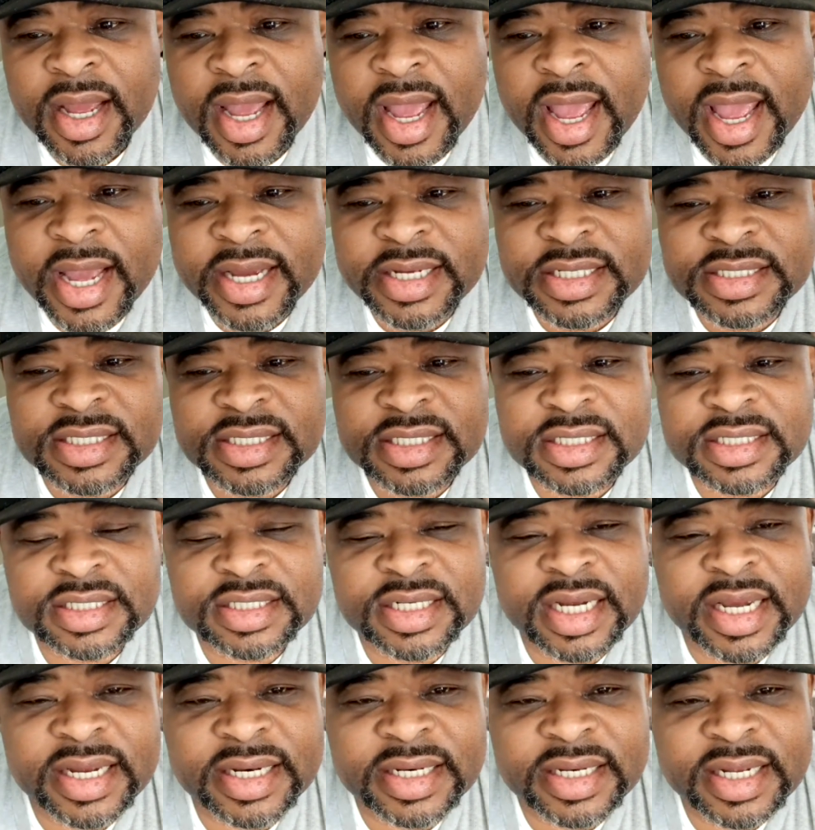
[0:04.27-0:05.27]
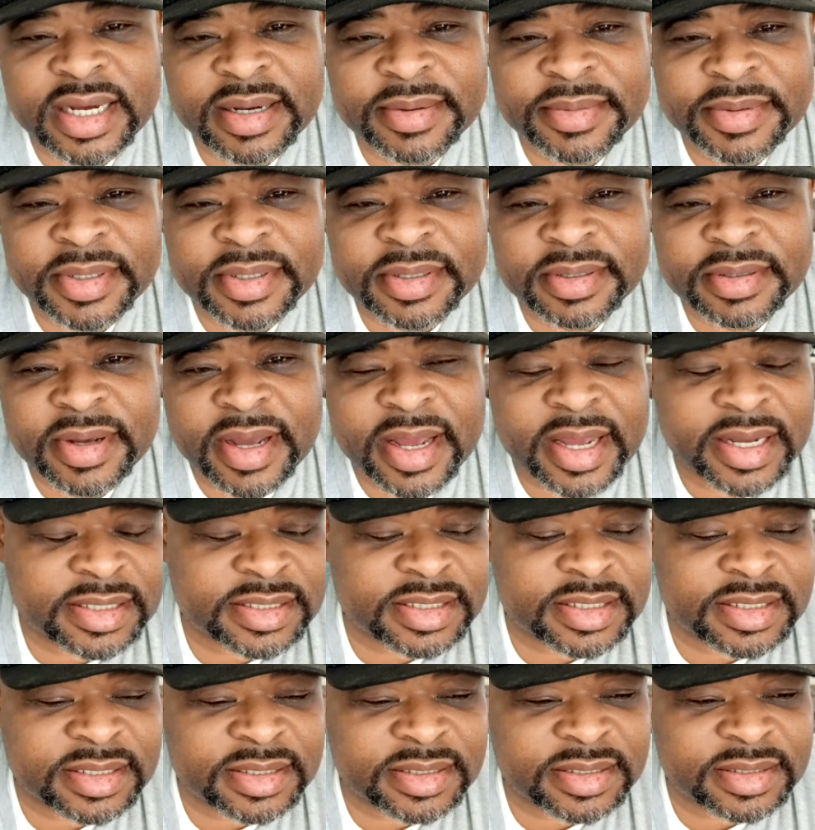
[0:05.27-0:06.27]

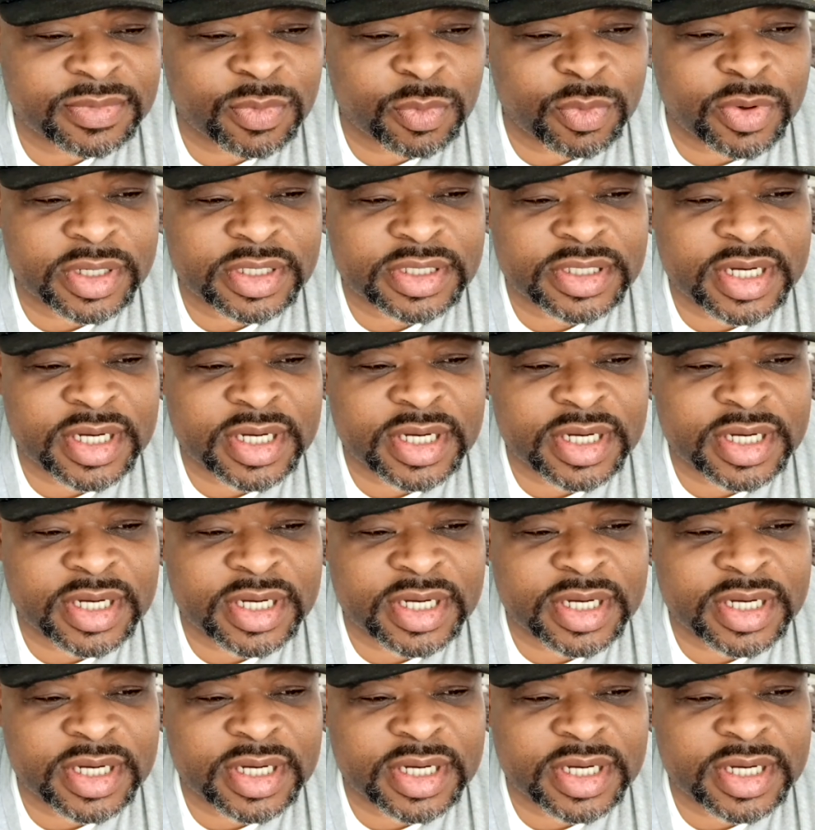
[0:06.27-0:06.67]
ExJW,